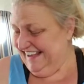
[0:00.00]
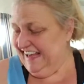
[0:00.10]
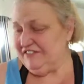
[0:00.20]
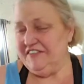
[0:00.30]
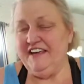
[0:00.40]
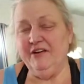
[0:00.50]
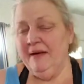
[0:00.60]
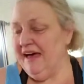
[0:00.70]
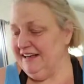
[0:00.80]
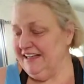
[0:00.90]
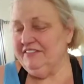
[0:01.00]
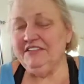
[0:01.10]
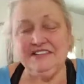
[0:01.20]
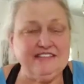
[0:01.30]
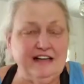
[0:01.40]
If you think about it, even
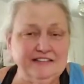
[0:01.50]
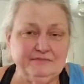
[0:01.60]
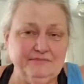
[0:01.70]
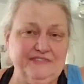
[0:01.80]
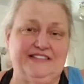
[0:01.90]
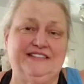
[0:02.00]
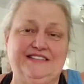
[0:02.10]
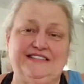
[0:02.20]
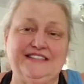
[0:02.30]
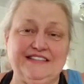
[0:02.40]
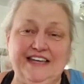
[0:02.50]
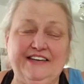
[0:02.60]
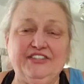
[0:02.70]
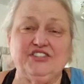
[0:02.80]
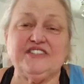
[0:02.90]

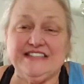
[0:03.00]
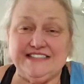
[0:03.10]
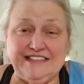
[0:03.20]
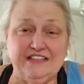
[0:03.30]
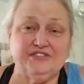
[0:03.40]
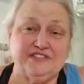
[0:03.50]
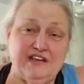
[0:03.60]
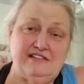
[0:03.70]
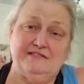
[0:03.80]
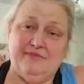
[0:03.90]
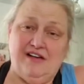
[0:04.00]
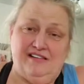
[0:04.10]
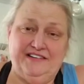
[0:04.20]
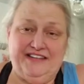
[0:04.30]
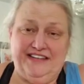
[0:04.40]
just a single solid
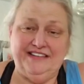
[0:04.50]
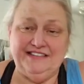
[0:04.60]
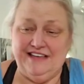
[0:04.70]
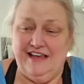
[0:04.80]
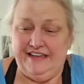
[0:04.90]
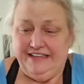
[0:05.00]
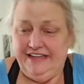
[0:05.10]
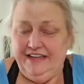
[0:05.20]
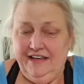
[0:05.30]
ball on the inside,